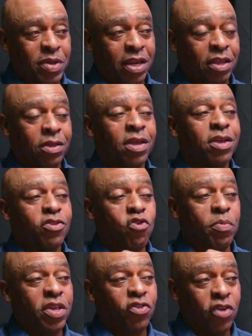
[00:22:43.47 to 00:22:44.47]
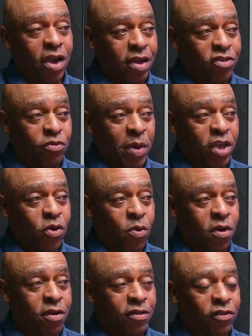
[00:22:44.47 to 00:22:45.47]
meaning you'll be judged by your
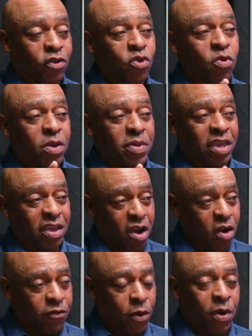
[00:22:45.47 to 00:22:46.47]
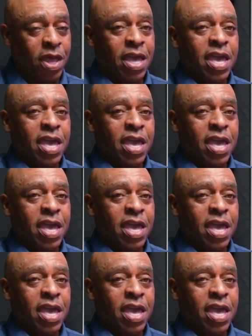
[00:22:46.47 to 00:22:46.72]
words. So you want to be careful.